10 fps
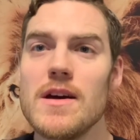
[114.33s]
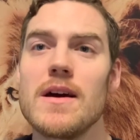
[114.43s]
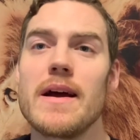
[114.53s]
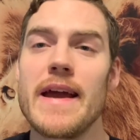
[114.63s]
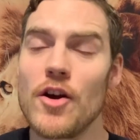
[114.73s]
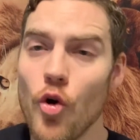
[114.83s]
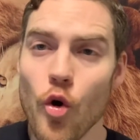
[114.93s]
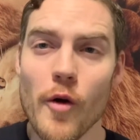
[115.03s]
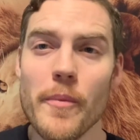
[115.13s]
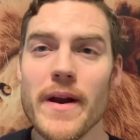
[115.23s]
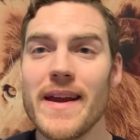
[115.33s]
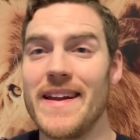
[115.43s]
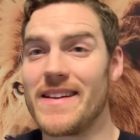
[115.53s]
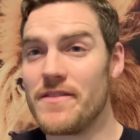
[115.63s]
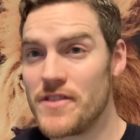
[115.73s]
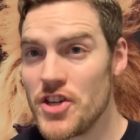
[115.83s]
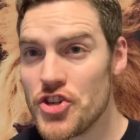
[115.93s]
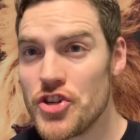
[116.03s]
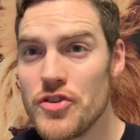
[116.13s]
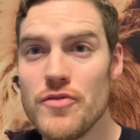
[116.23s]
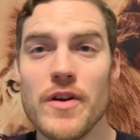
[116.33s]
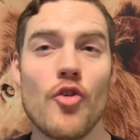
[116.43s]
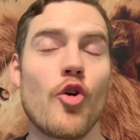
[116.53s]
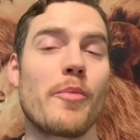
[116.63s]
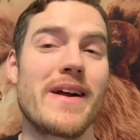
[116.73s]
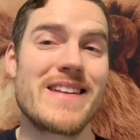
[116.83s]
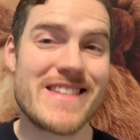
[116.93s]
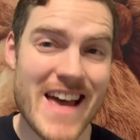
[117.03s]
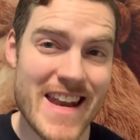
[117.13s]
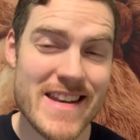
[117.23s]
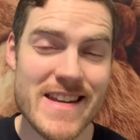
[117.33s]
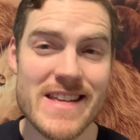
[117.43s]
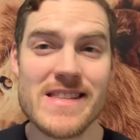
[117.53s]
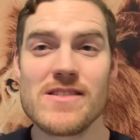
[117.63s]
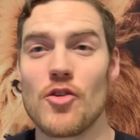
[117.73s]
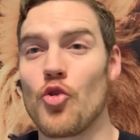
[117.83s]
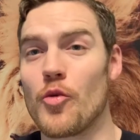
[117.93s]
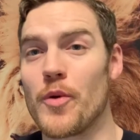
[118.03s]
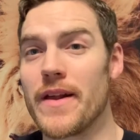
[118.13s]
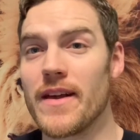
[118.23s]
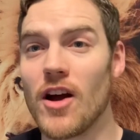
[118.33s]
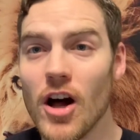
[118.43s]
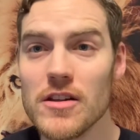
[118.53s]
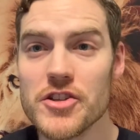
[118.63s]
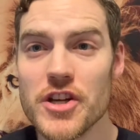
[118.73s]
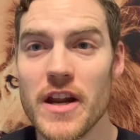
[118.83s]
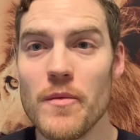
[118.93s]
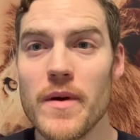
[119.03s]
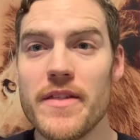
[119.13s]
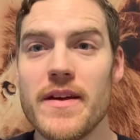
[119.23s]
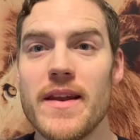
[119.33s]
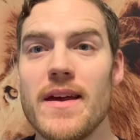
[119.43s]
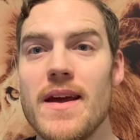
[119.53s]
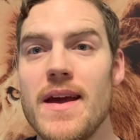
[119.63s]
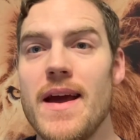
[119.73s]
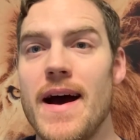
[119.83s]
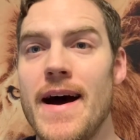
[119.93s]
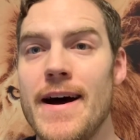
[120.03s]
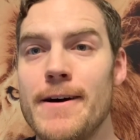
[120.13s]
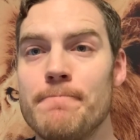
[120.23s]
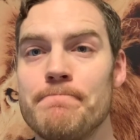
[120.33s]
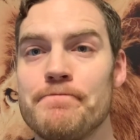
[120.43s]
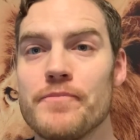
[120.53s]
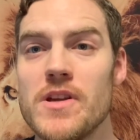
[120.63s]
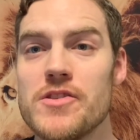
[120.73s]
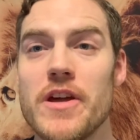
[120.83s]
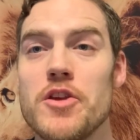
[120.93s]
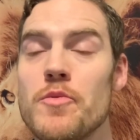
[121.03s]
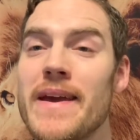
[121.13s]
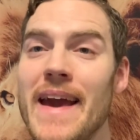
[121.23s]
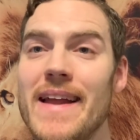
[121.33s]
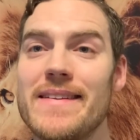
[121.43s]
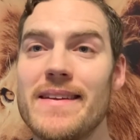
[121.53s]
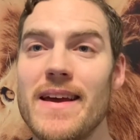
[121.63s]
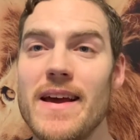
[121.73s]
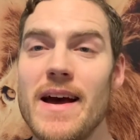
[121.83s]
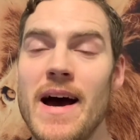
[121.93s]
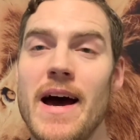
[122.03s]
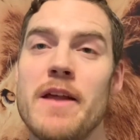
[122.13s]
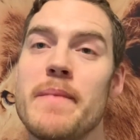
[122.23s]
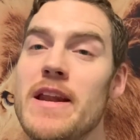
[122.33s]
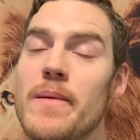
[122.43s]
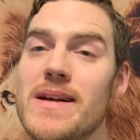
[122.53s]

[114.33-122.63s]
Incorporate connective tissue, incorporate tendons, incorporate the collagen in with it, so that you get an amino acid